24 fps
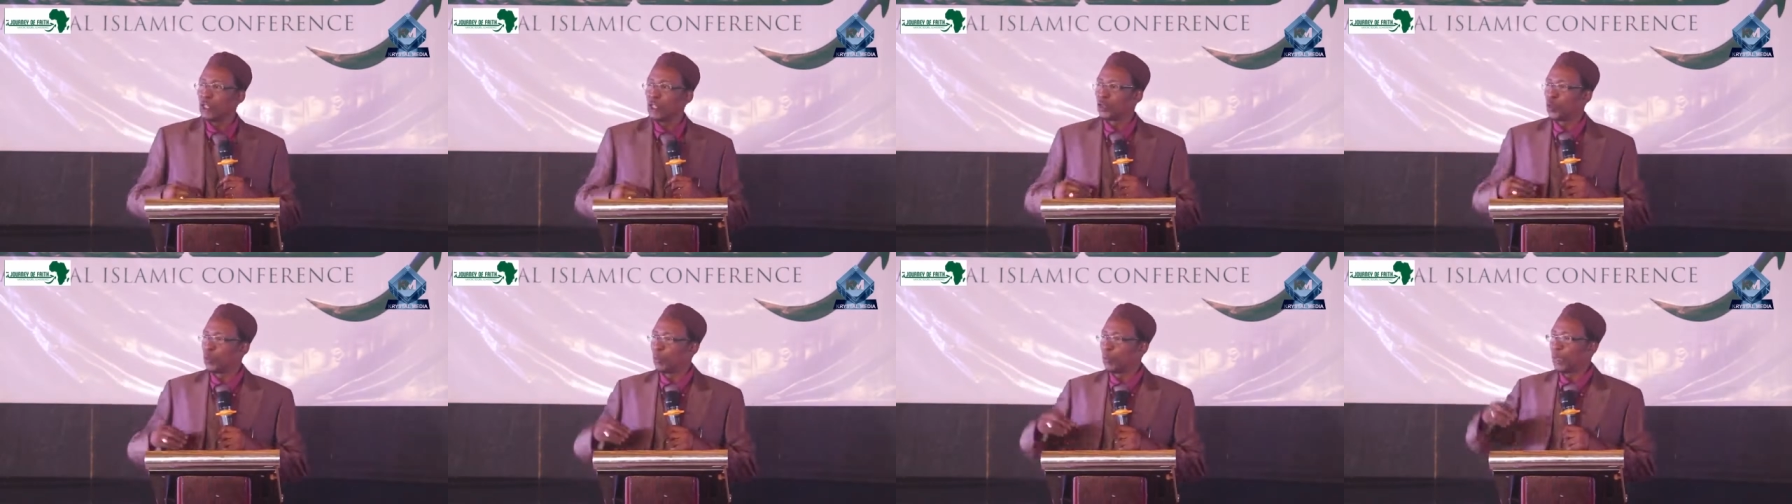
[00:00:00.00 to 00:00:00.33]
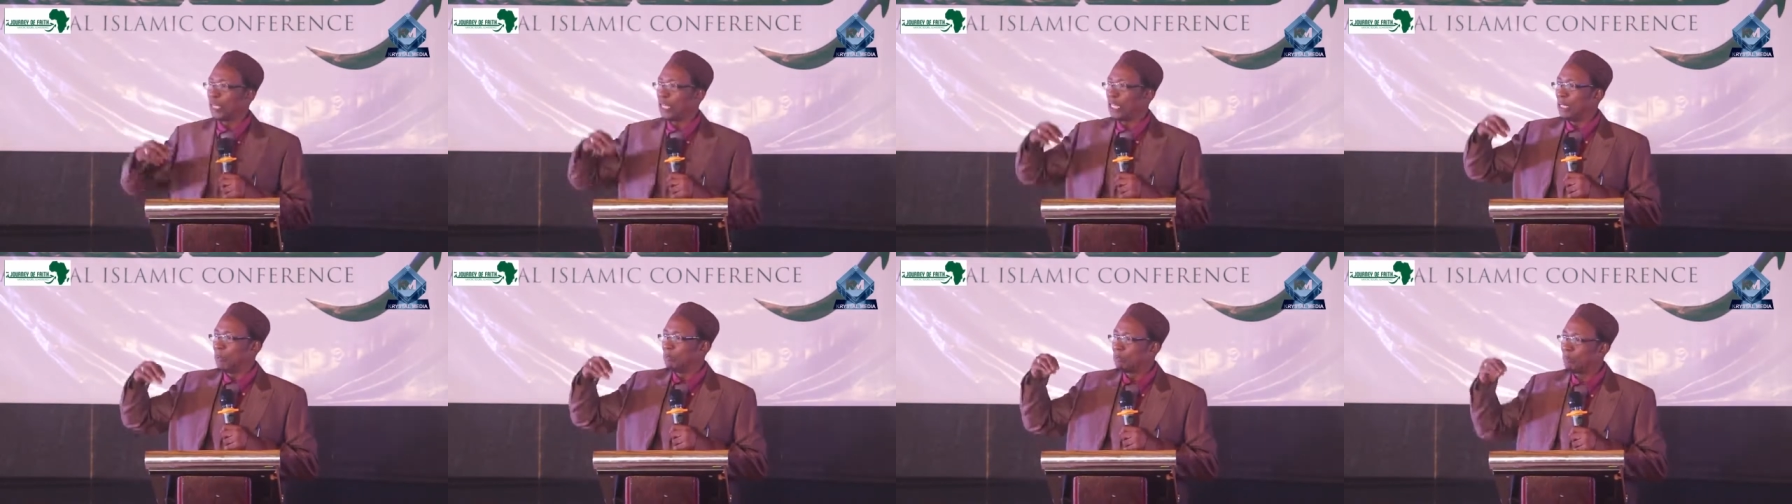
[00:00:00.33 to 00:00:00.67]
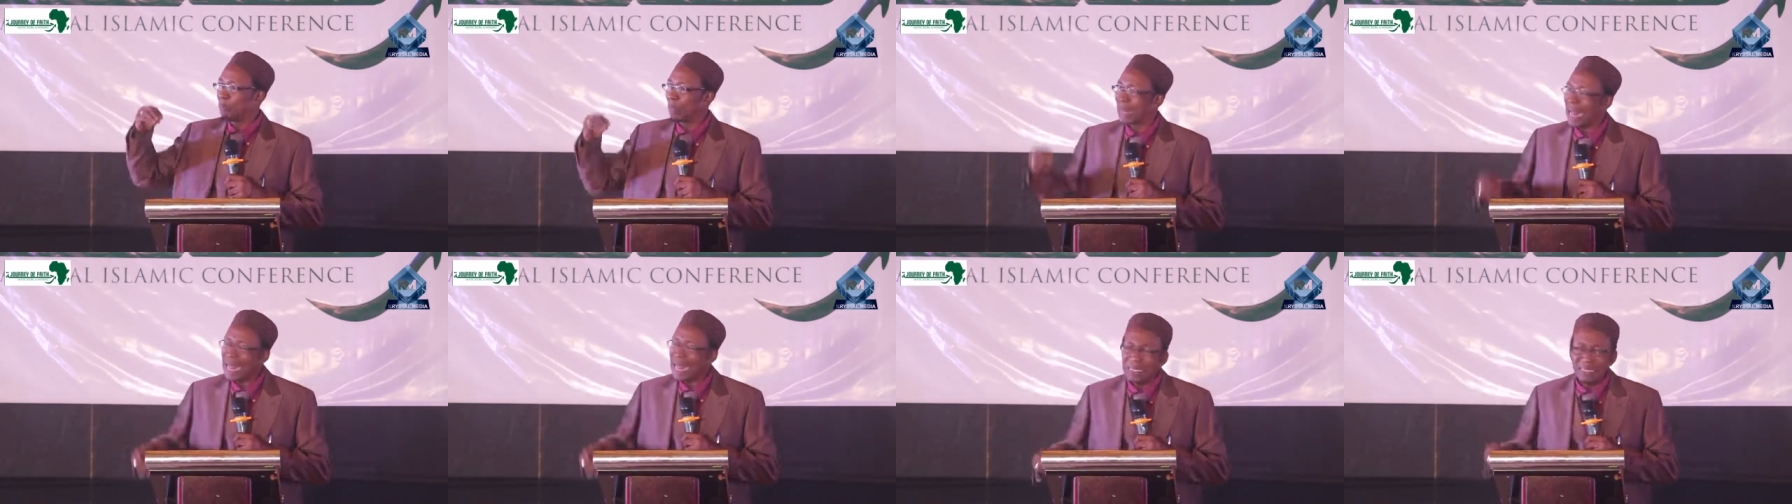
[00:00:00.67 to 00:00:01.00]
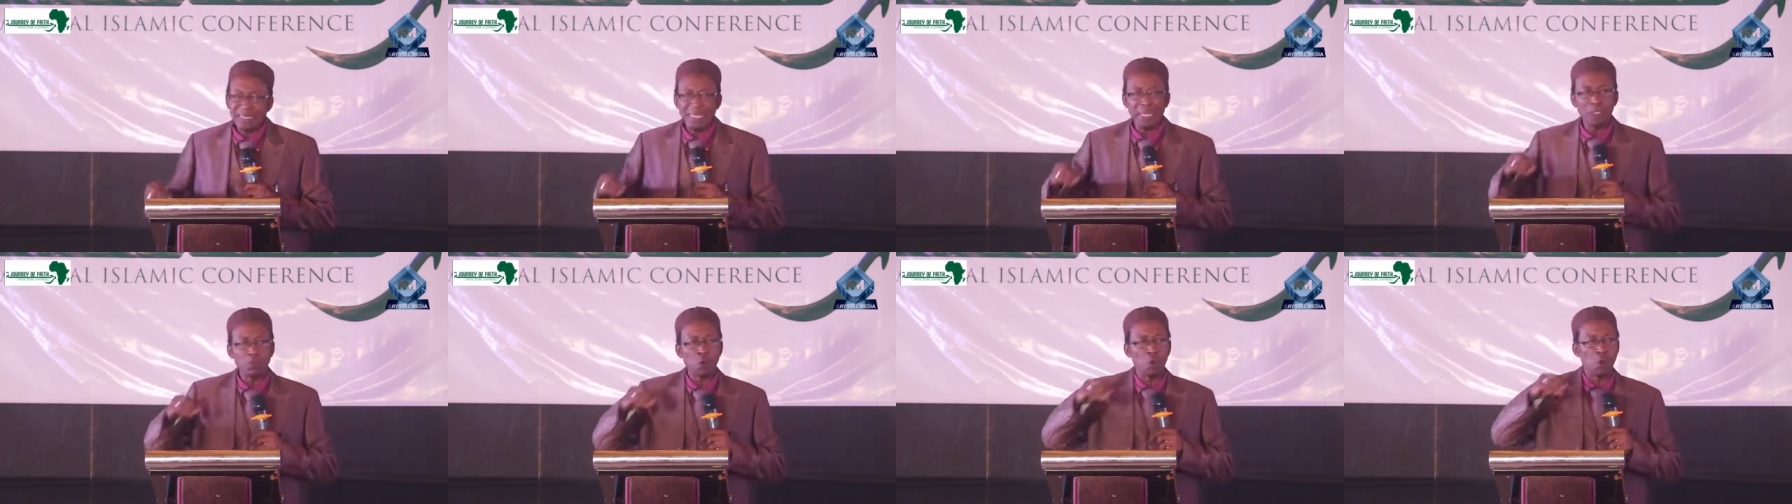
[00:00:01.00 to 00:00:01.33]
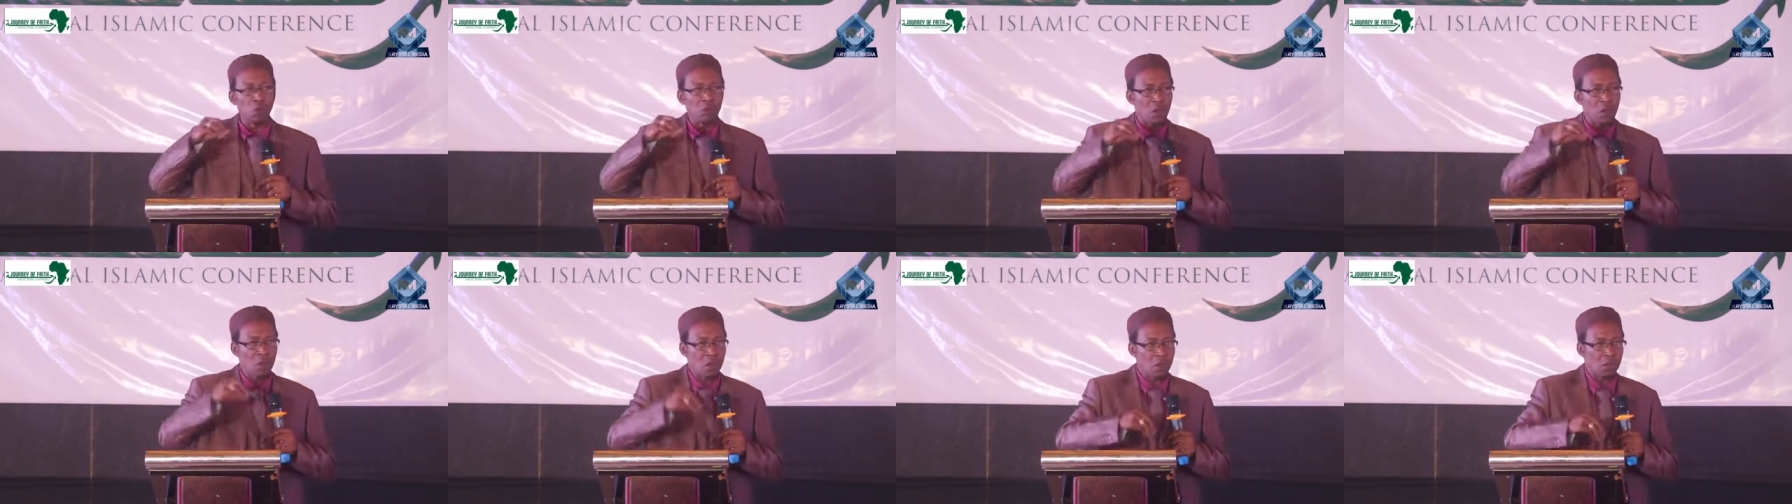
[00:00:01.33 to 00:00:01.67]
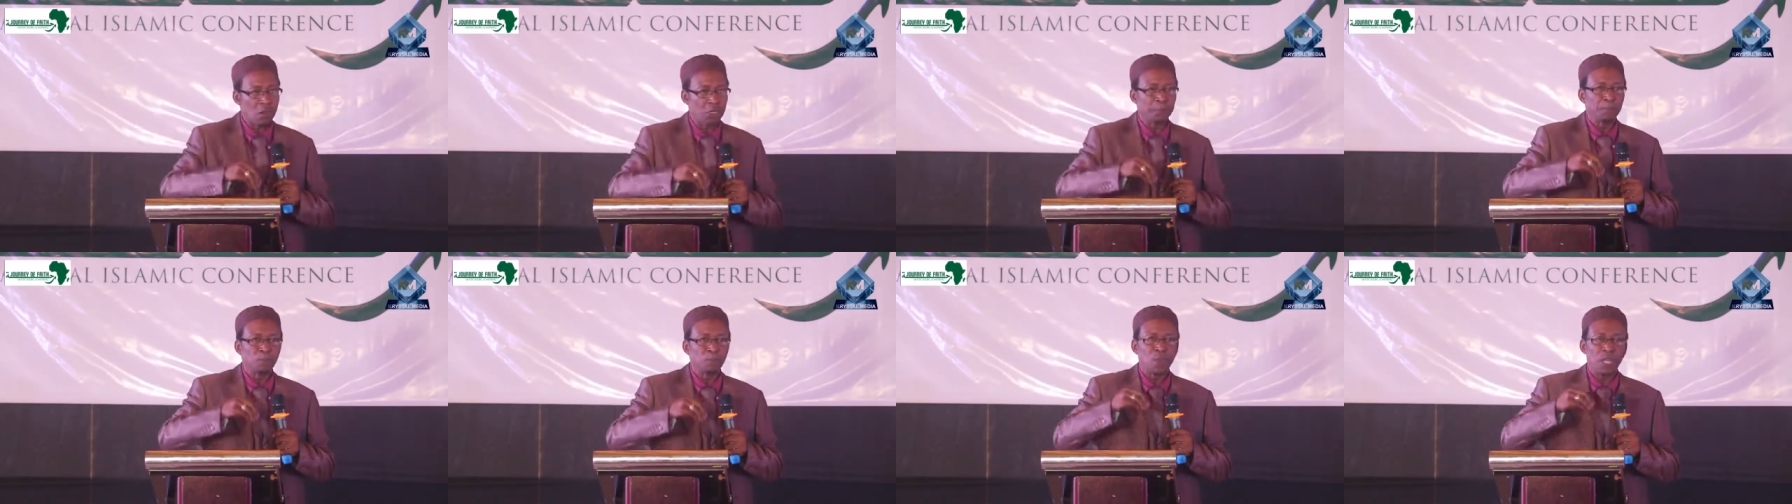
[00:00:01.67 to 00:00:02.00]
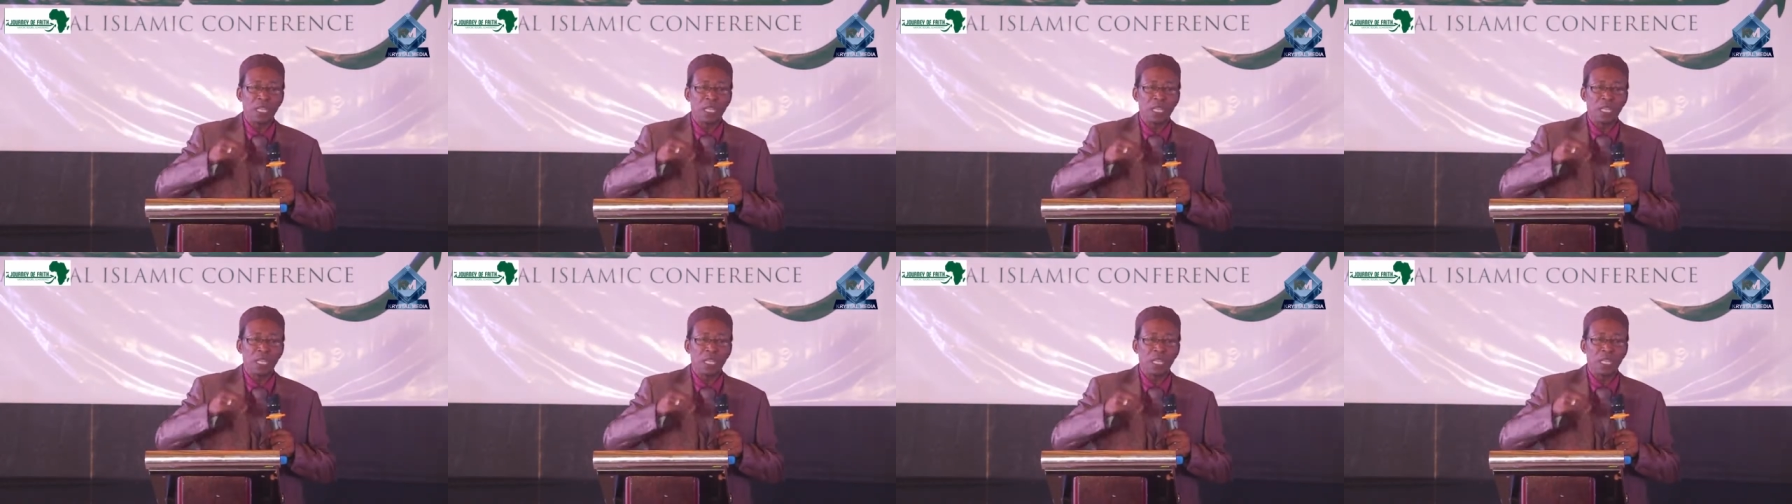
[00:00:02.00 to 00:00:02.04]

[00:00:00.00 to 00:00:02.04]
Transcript: to be implanted on earth,